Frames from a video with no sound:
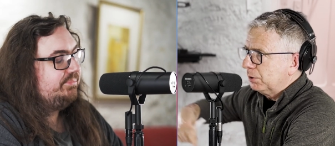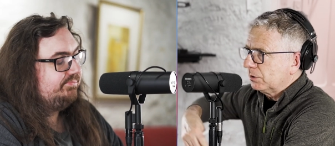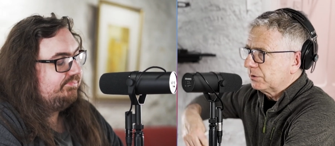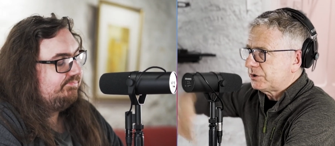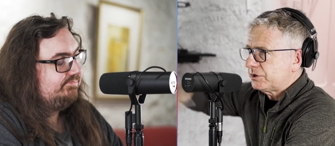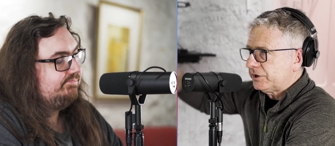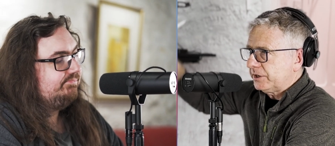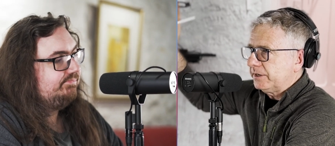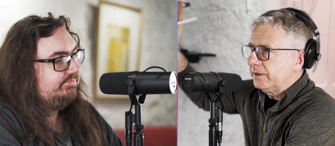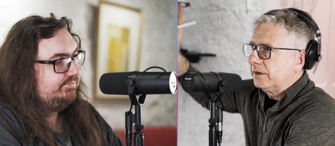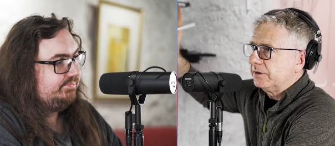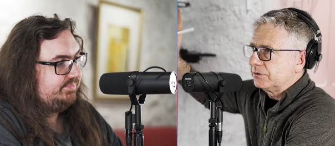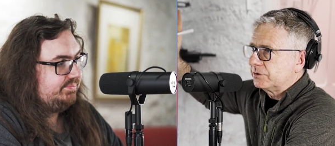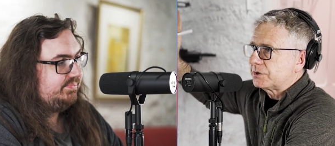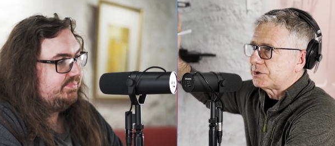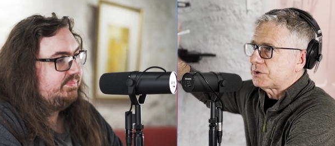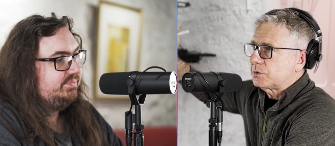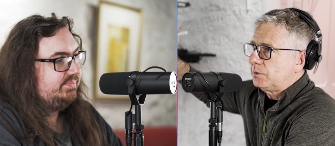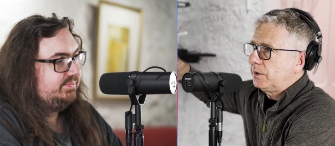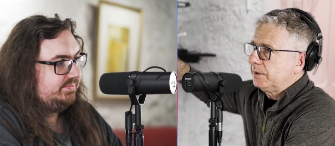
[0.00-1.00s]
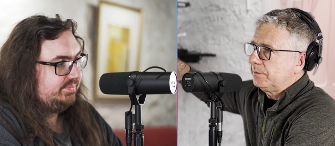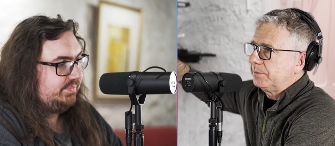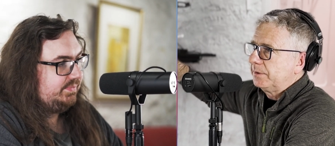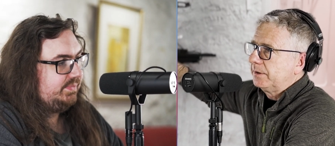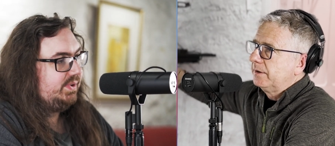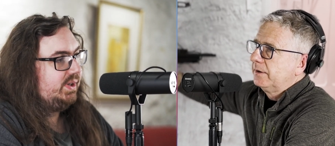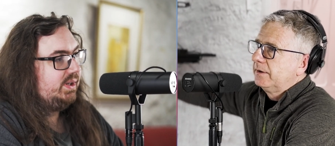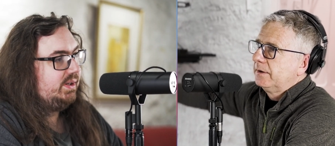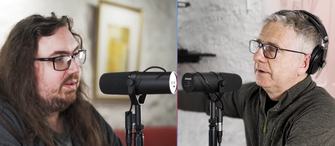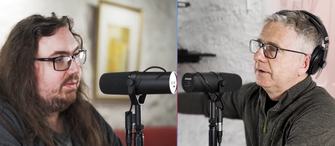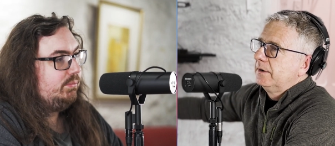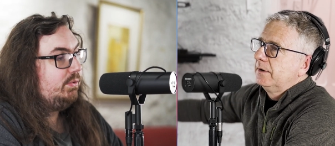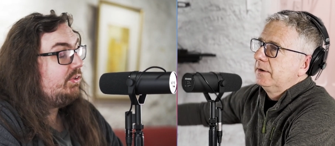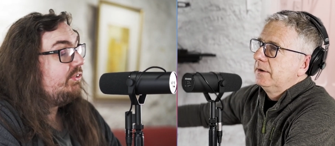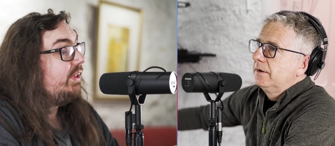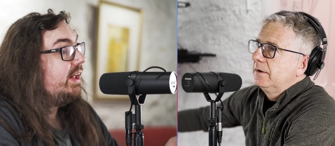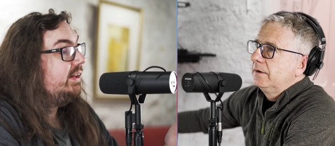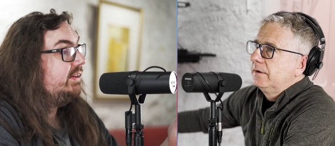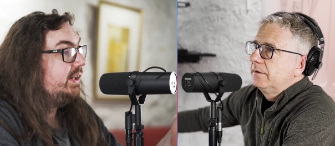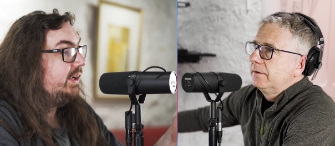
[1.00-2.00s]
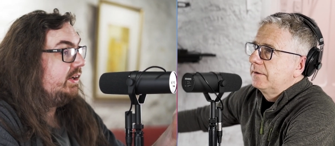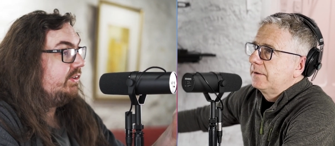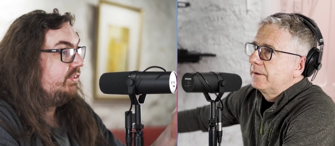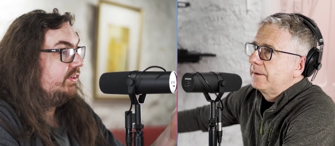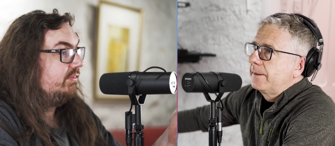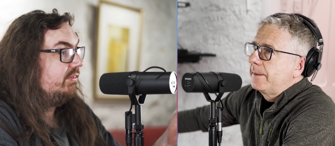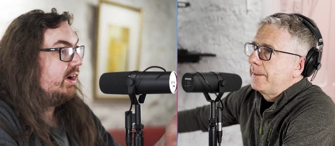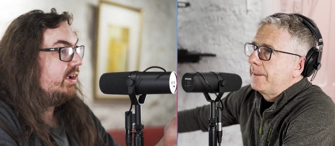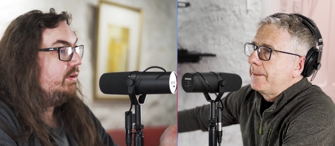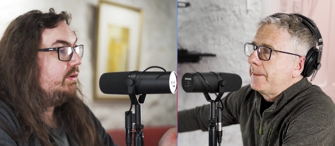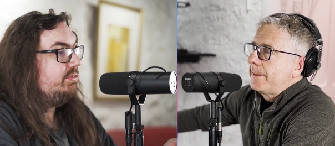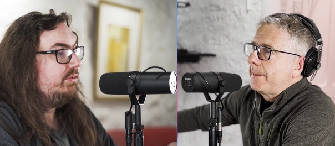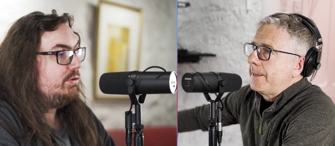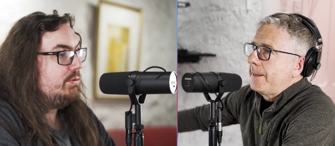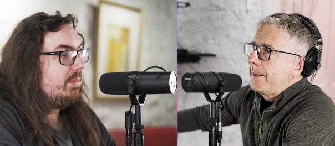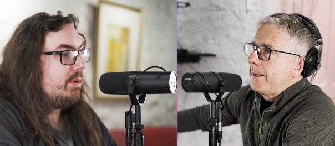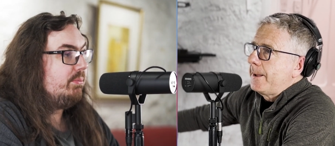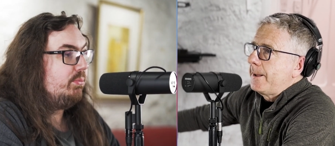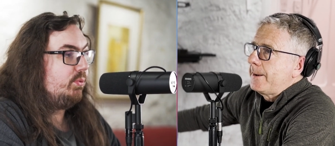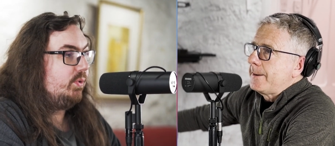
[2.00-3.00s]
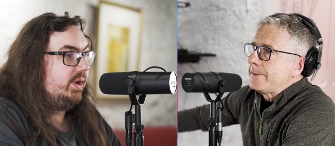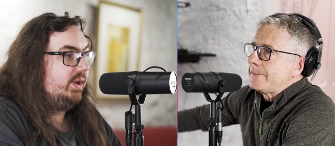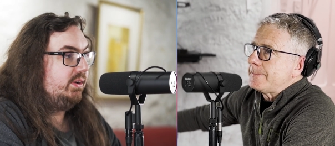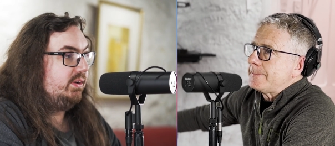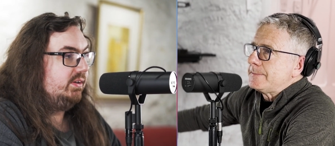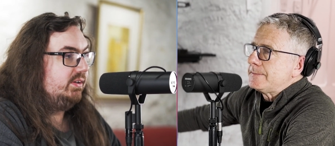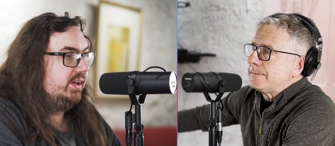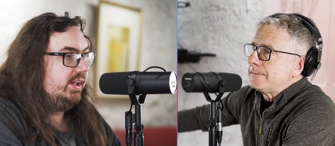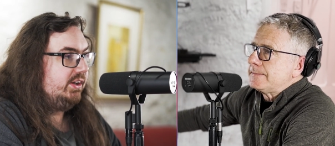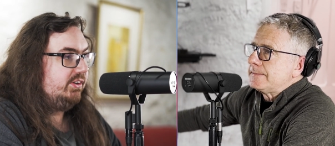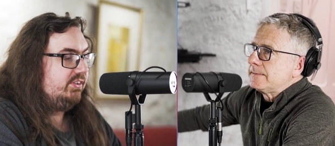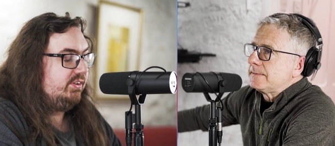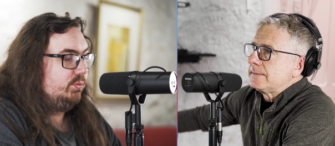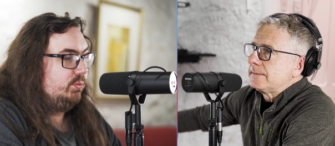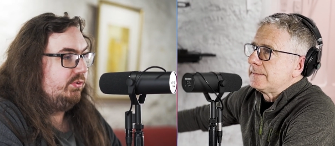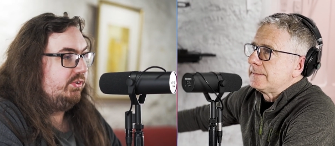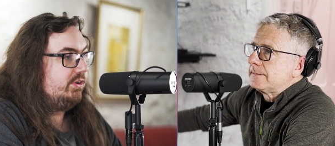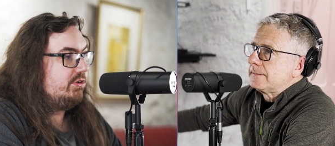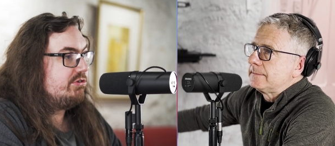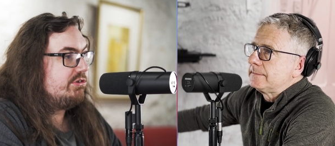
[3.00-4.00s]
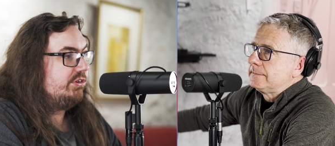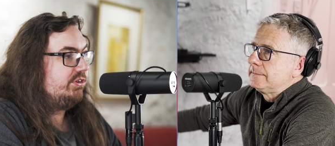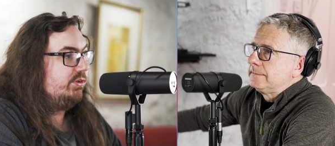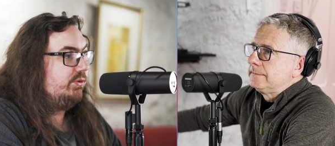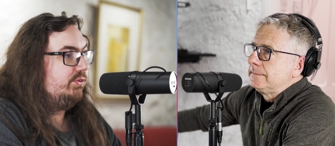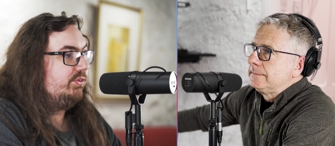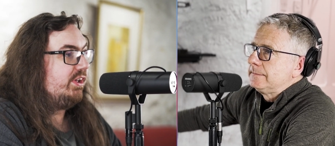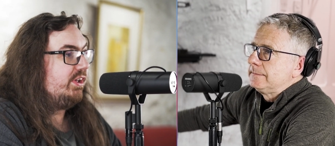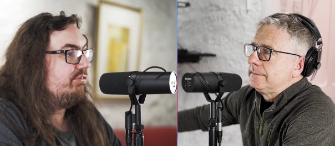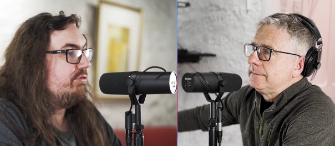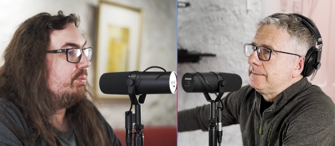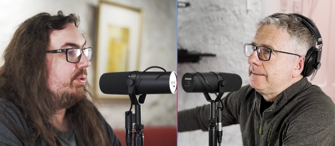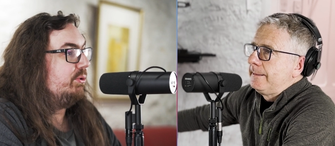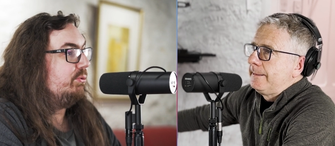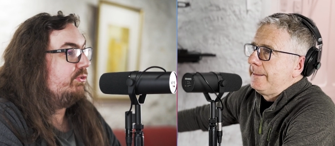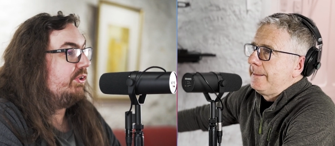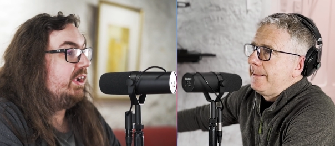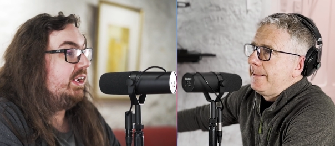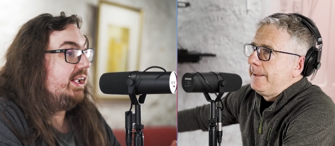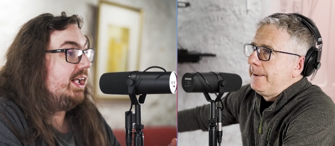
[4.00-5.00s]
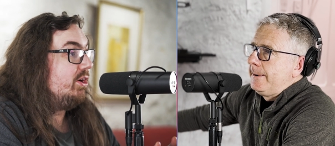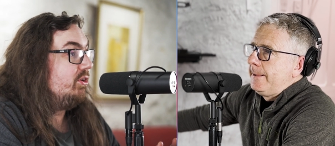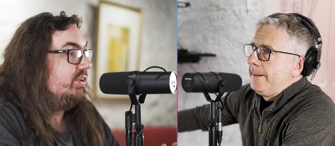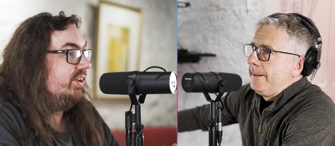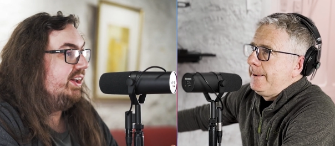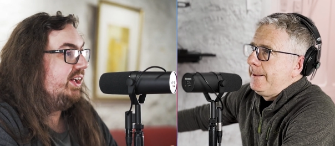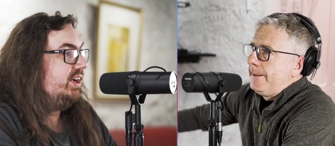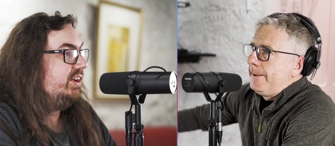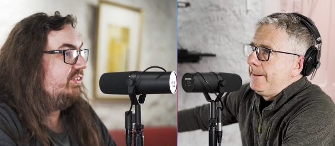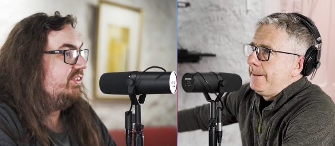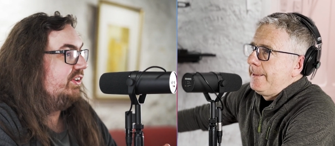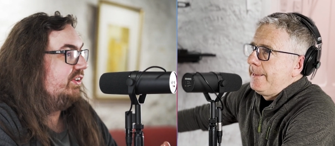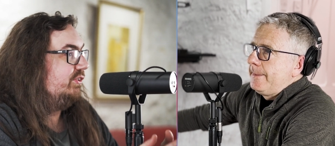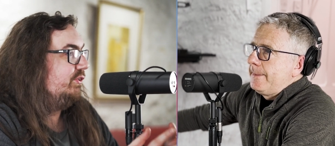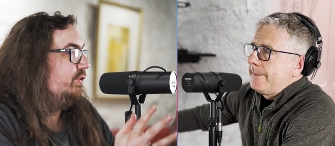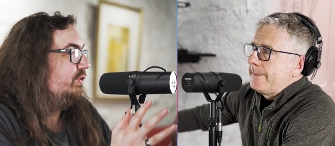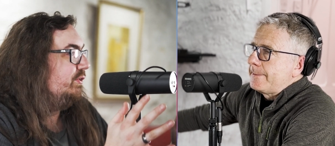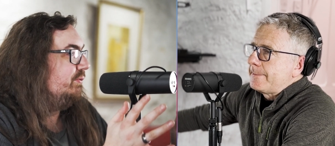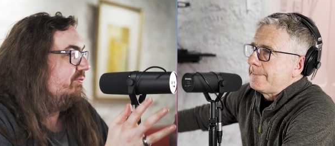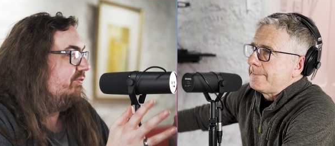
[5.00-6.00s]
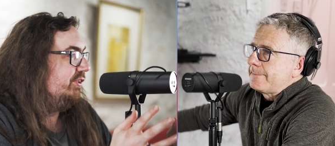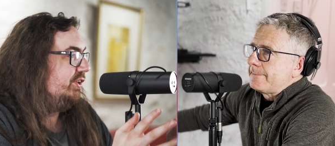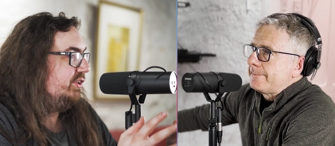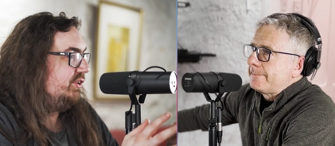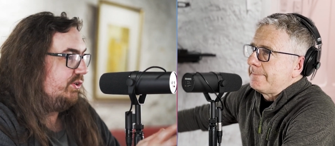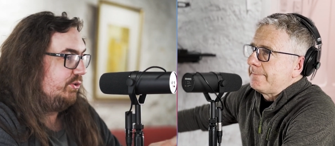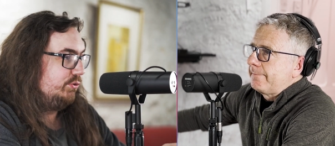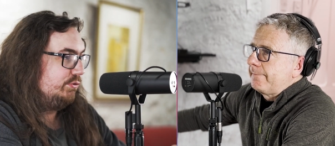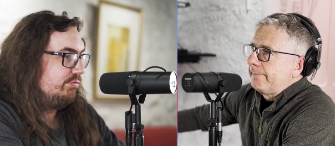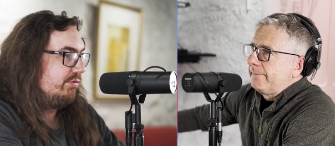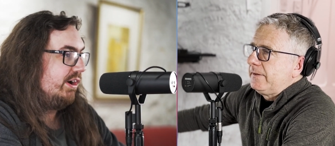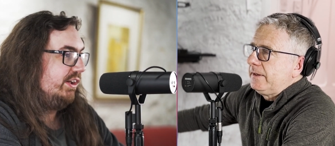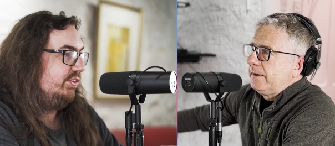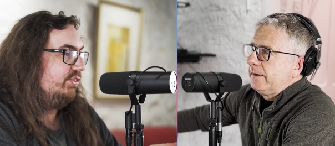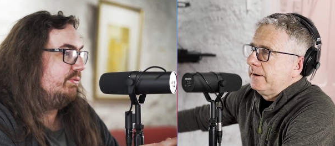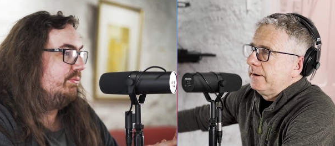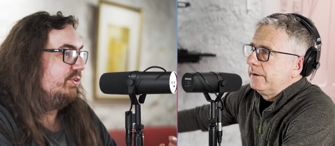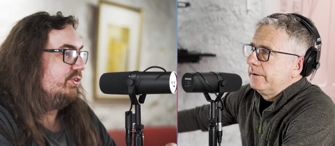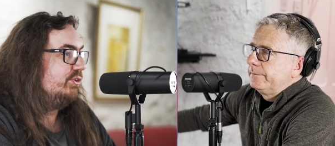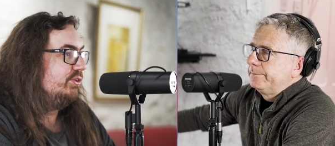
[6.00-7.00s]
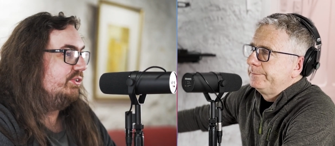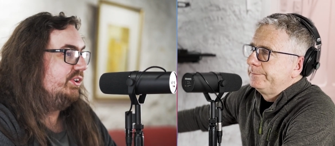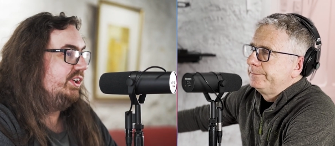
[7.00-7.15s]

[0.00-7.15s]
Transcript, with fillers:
Speaker 1: bullshit and just swipe.
Speaker 2: Yeah. Well, it's like LinkedIn, right? If you remember when LinkedIn was introduced, everybody was like, get on LinkedIn, do some videos, write some thought